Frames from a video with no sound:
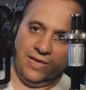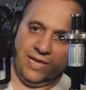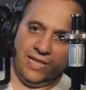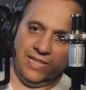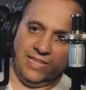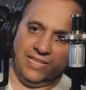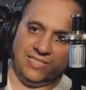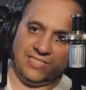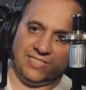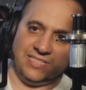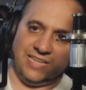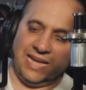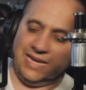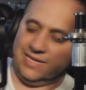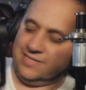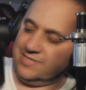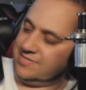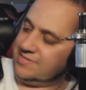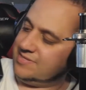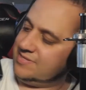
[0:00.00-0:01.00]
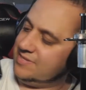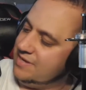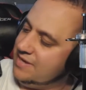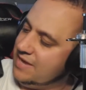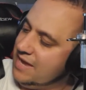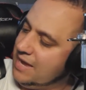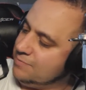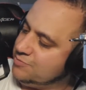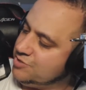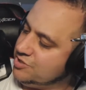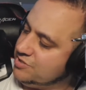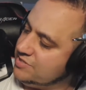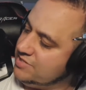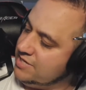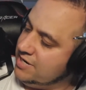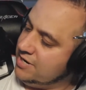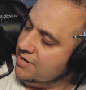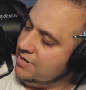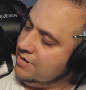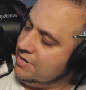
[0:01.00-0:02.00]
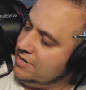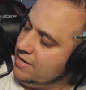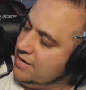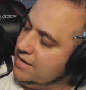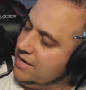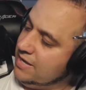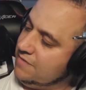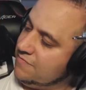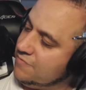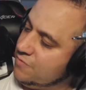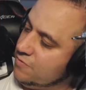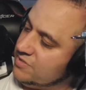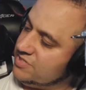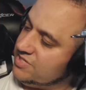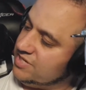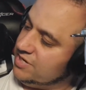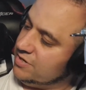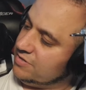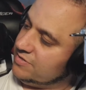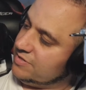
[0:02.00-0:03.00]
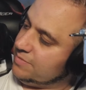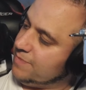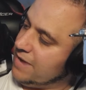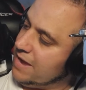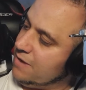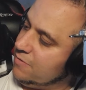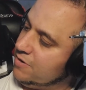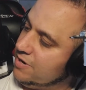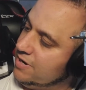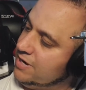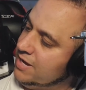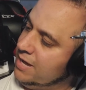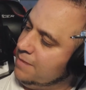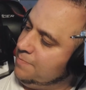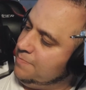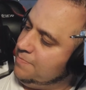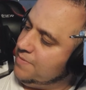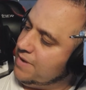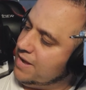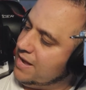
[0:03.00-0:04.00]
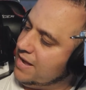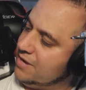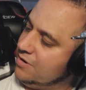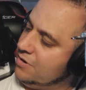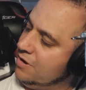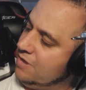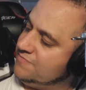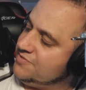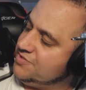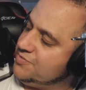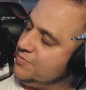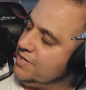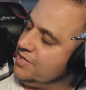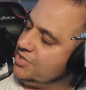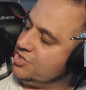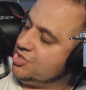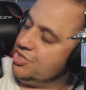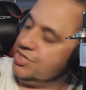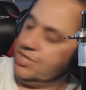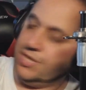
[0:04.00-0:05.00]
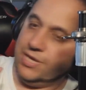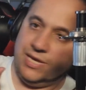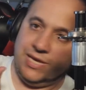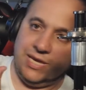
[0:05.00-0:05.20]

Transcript: And these nice options here. And of course here to power it up, on off switch.